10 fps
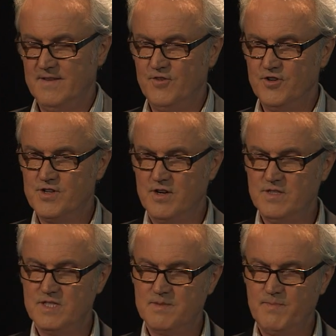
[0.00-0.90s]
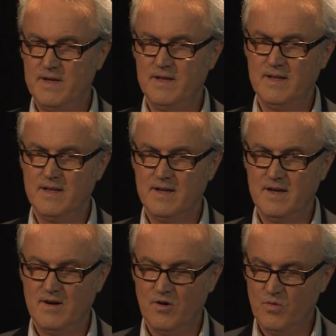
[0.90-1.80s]
If you don't spell
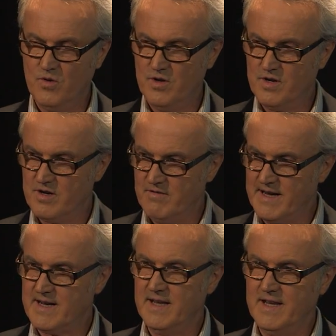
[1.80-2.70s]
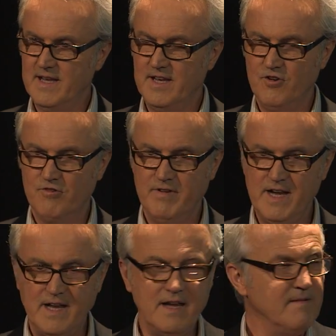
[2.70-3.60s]
a word correctly in your
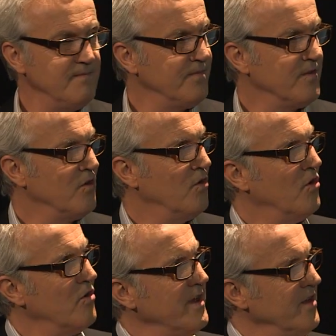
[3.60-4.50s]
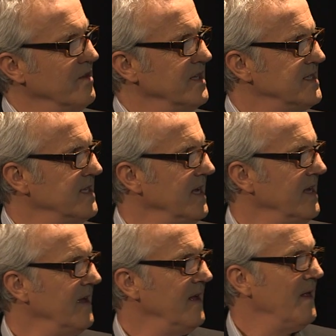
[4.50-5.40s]
reading or in your
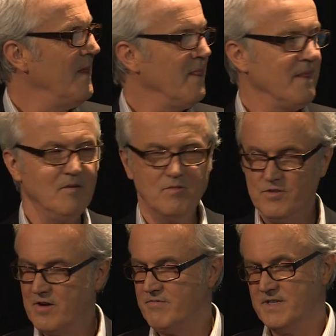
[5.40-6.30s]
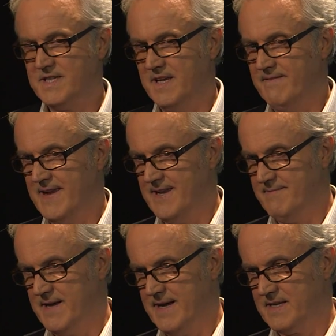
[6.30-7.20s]
listening, you will not receive any
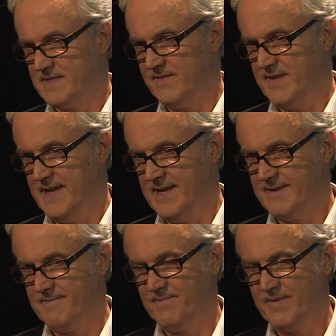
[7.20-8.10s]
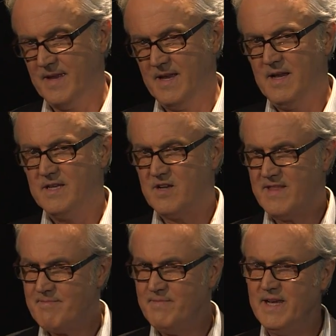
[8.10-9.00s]
marks for that. So
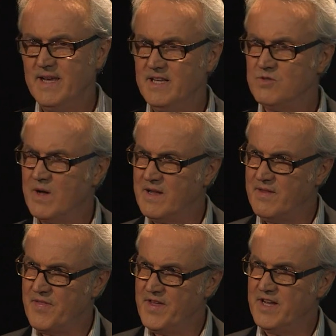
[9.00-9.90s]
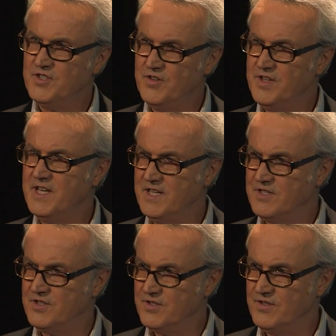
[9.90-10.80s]
that means one of the things you need
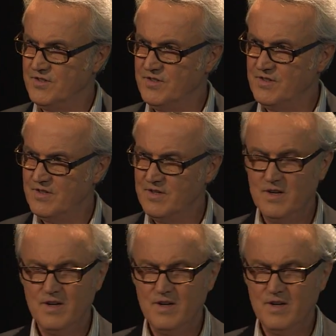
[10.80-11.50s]
to do